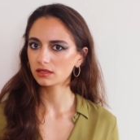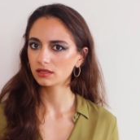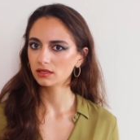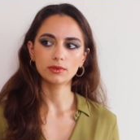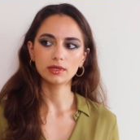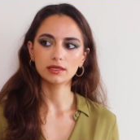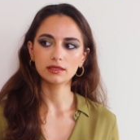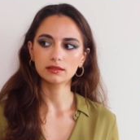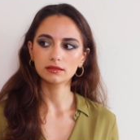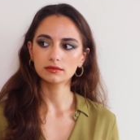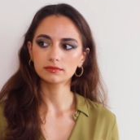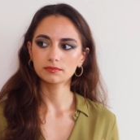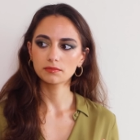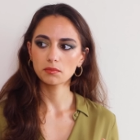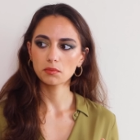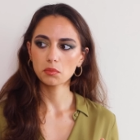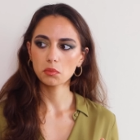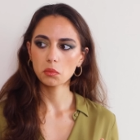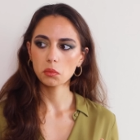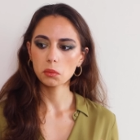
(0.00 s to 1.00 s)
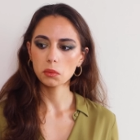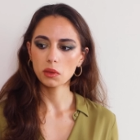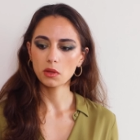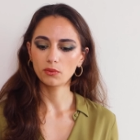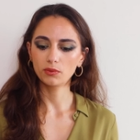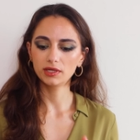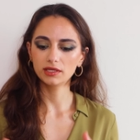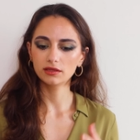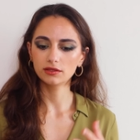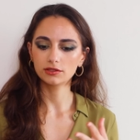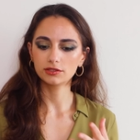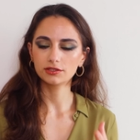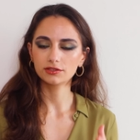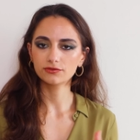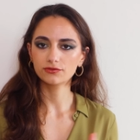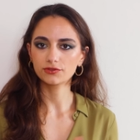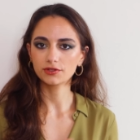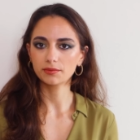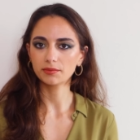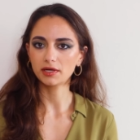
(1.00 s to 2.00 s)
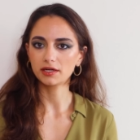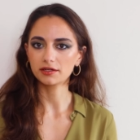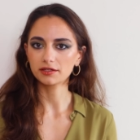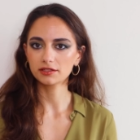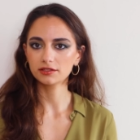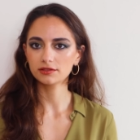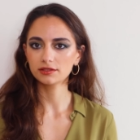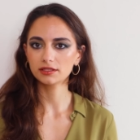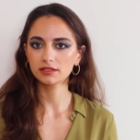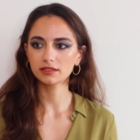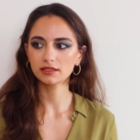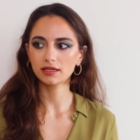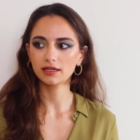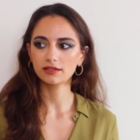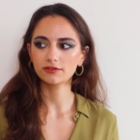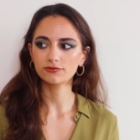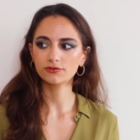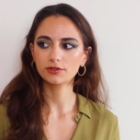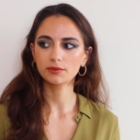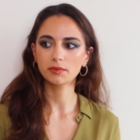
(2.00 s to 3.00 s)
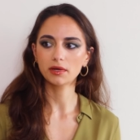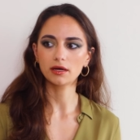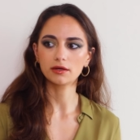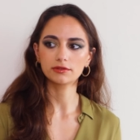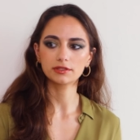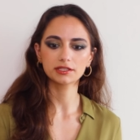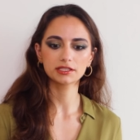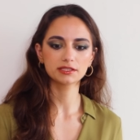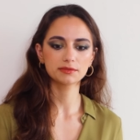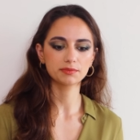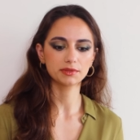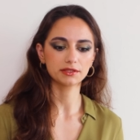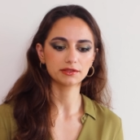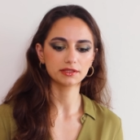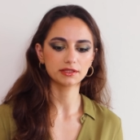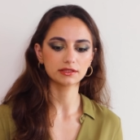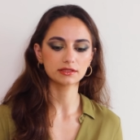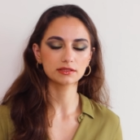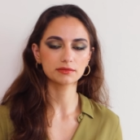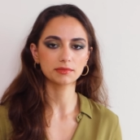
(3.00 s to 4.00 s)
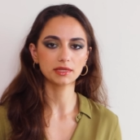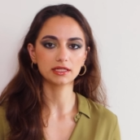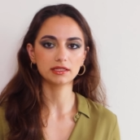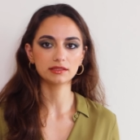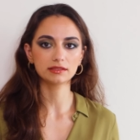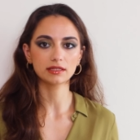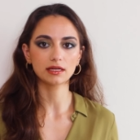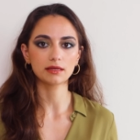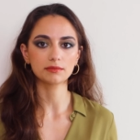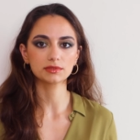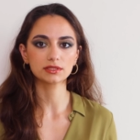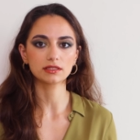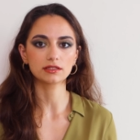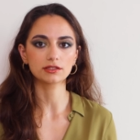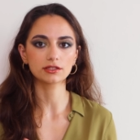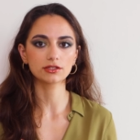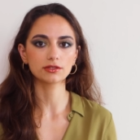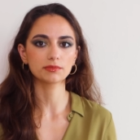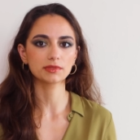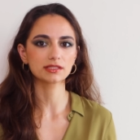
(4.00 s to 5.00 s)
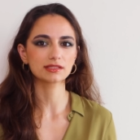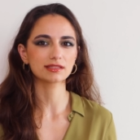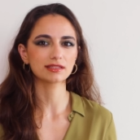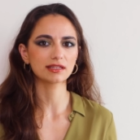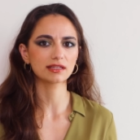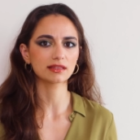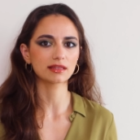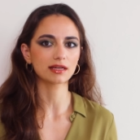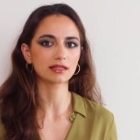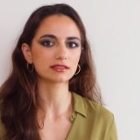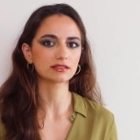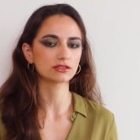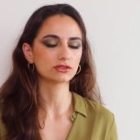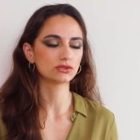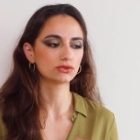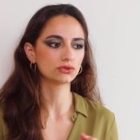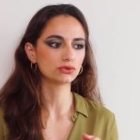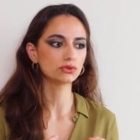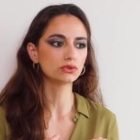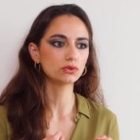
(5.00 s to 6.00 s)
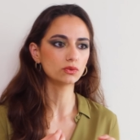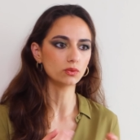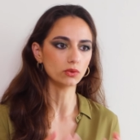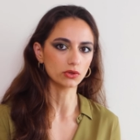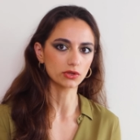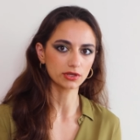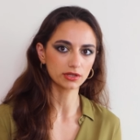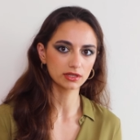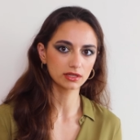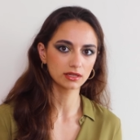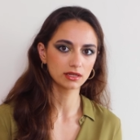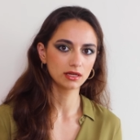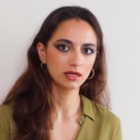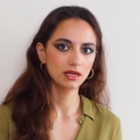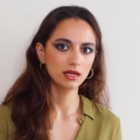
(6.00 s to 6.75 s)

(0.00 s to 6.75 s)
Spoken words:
Well, we learn from arguing and from our experience many times arguments like that do work.